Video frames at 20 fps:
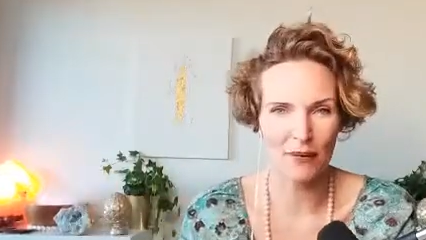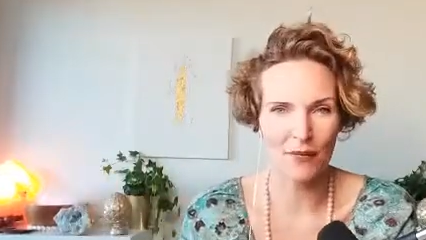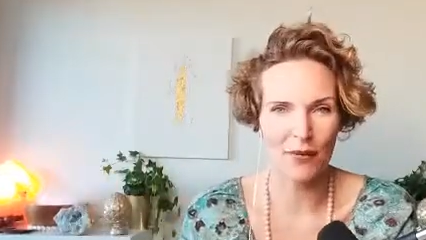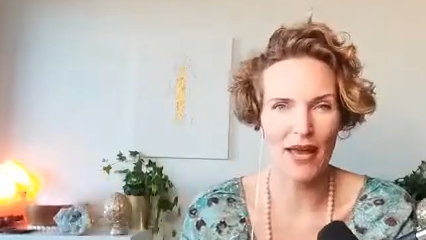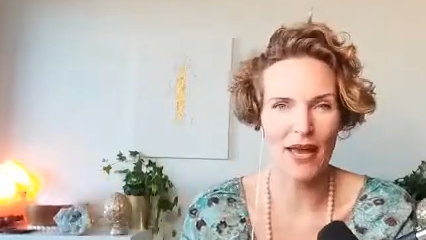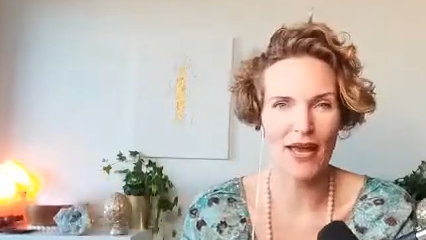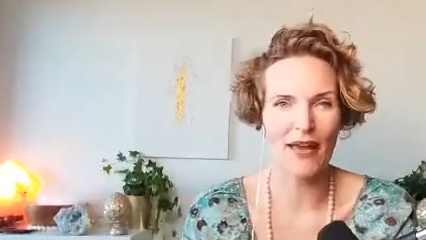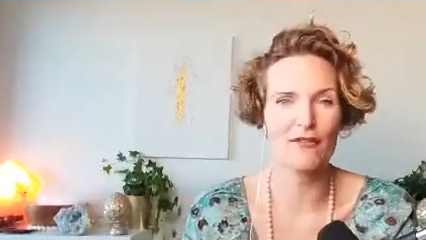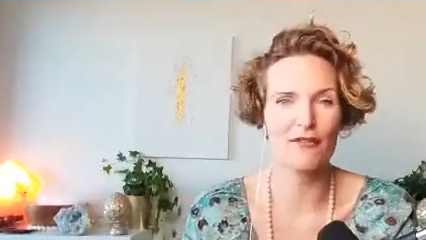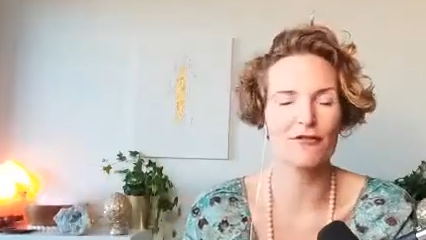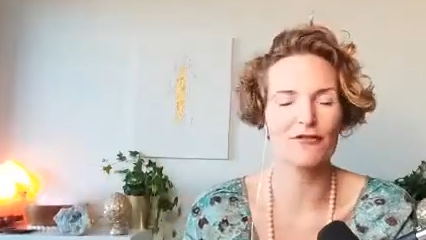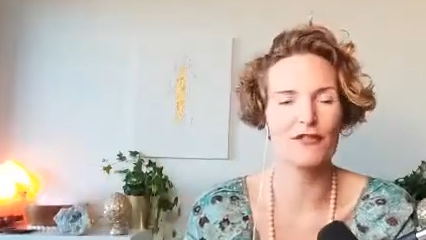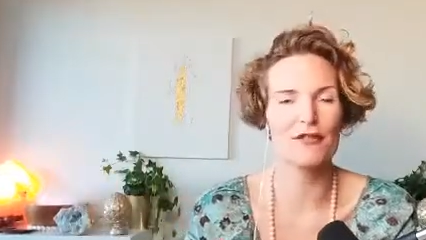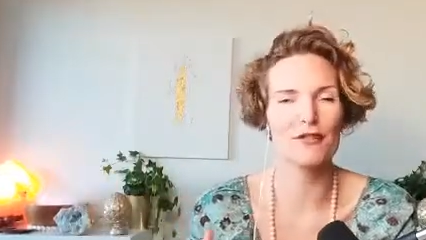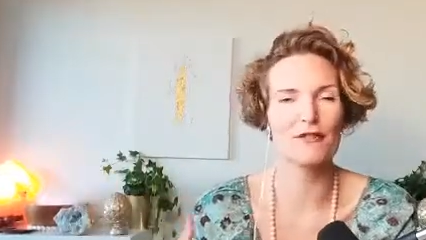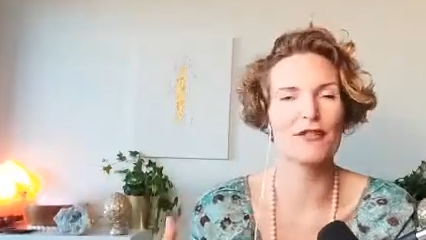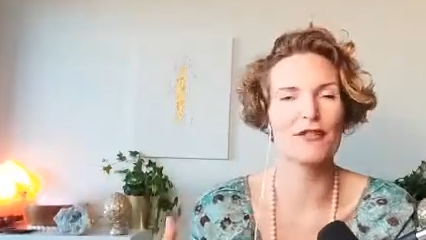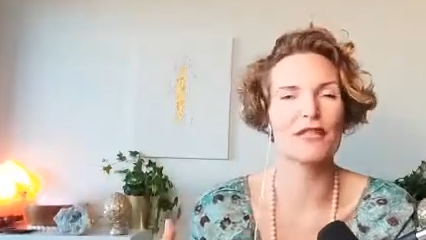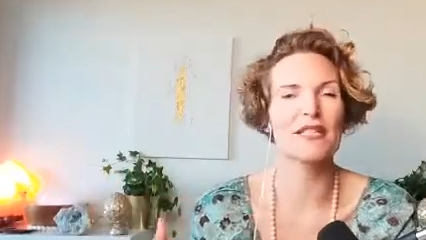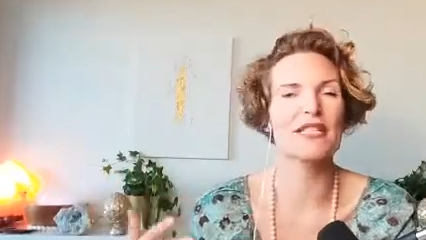we have
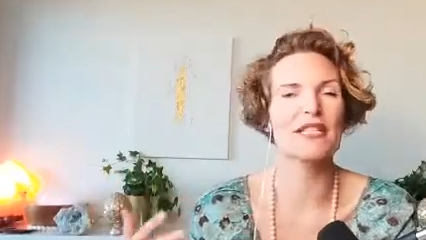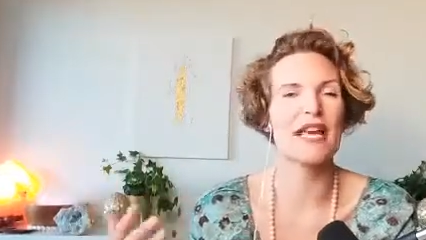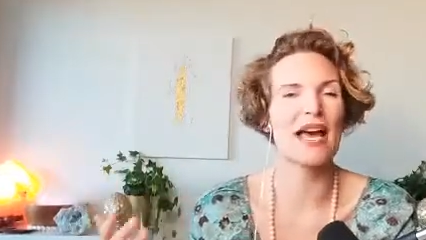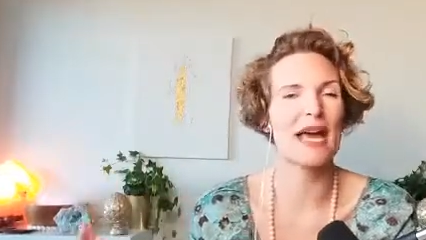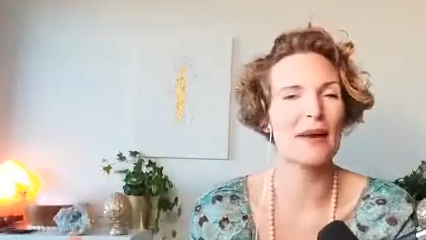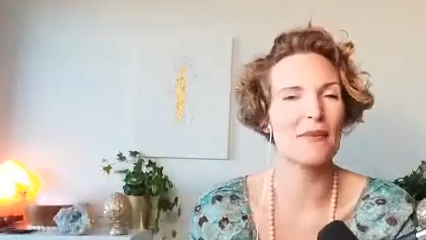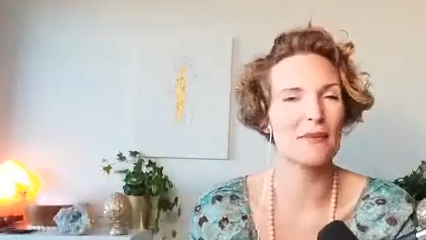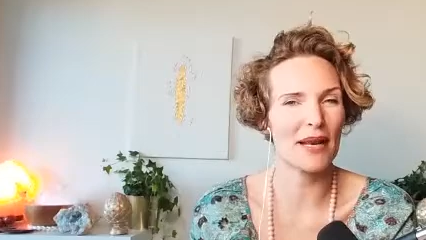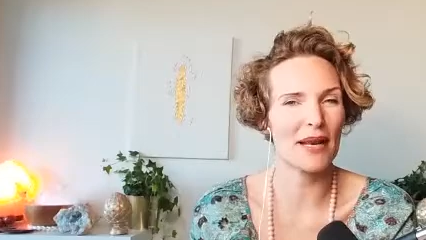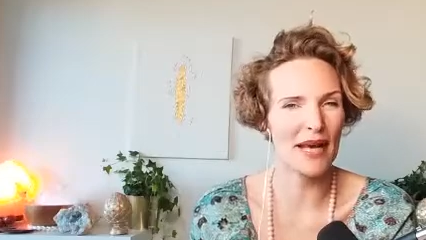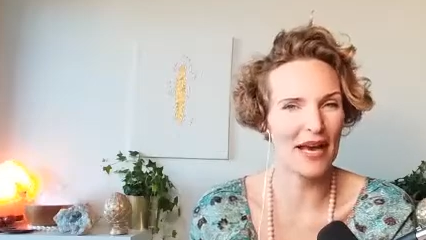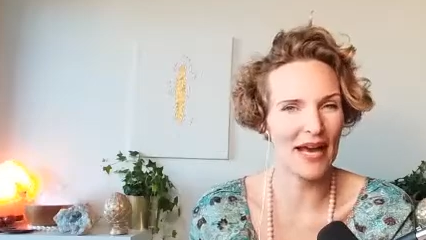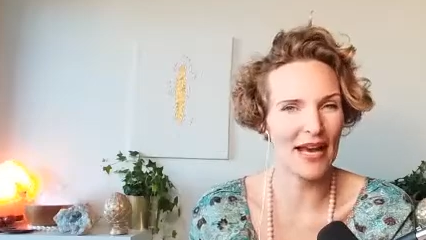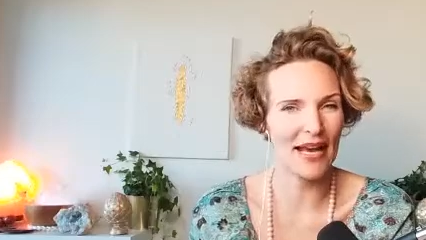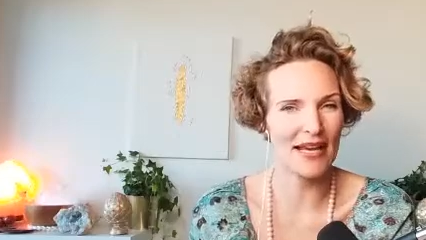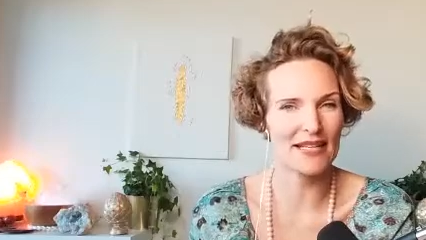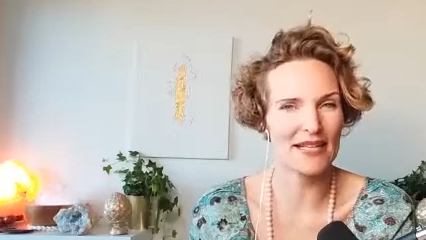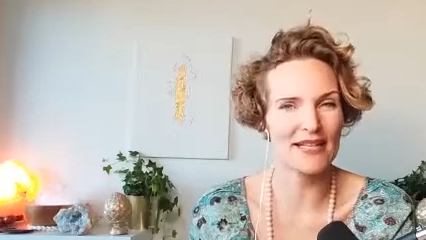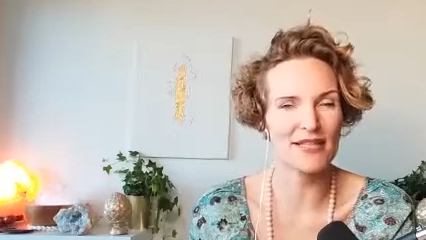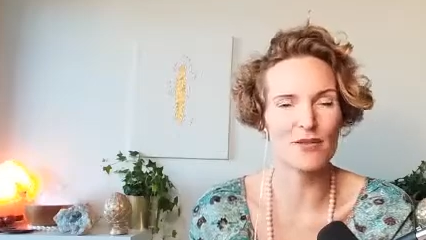different
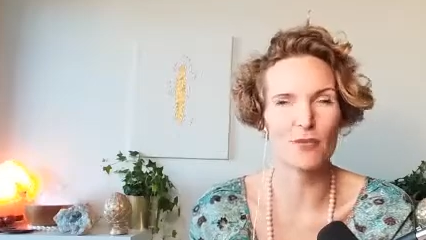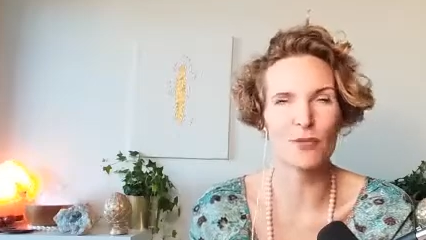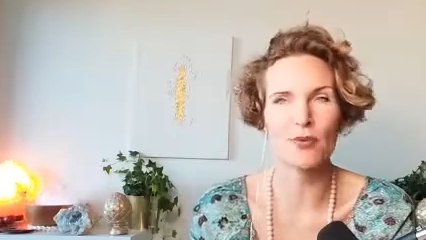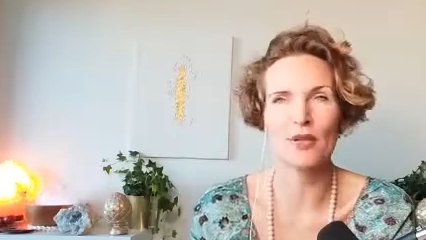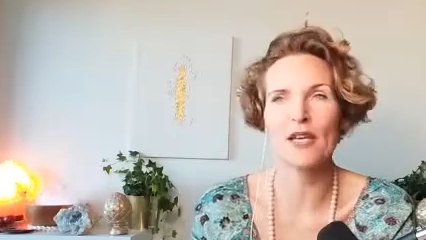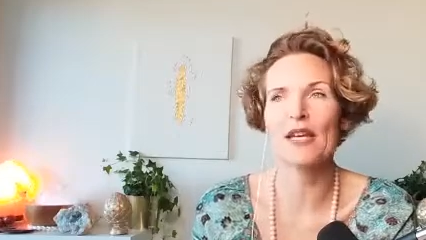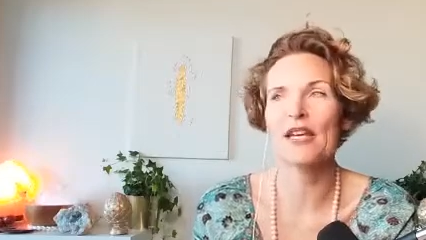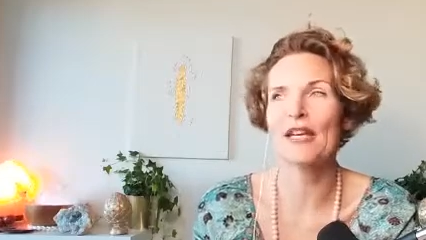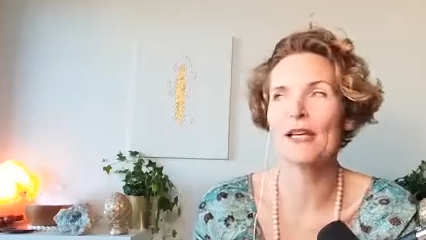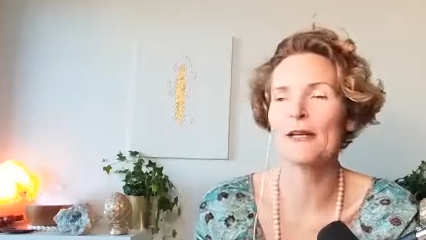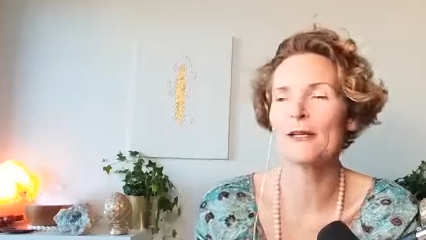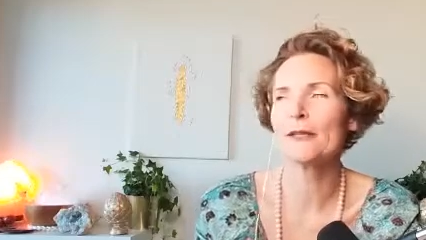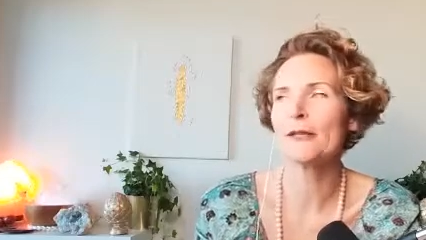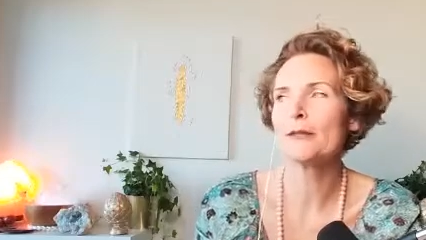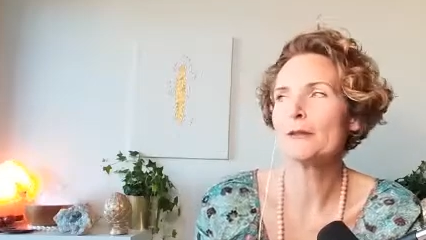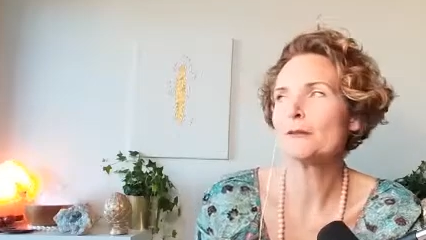timelines, we